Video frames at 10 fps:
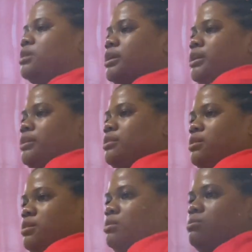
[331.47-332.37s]
or
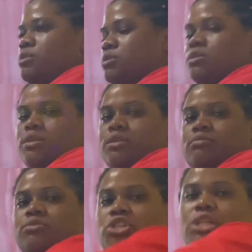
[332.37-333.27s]
anything. We're just going to
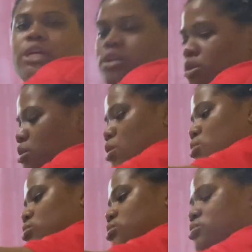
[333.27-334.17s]
chill at her
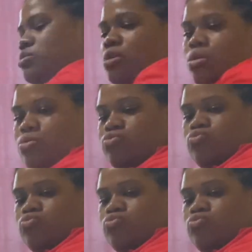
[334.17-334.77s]
house. So.